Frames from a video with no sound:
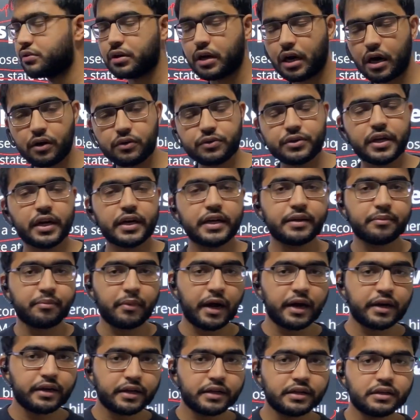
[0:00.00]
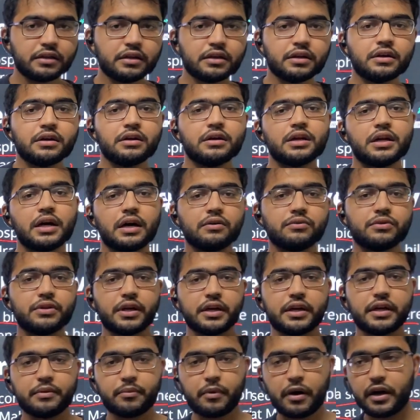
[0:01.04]
now they are demanding,
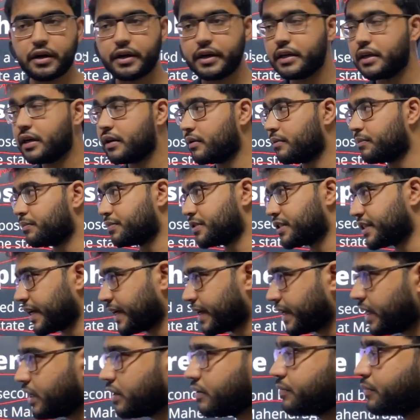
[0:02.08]
a second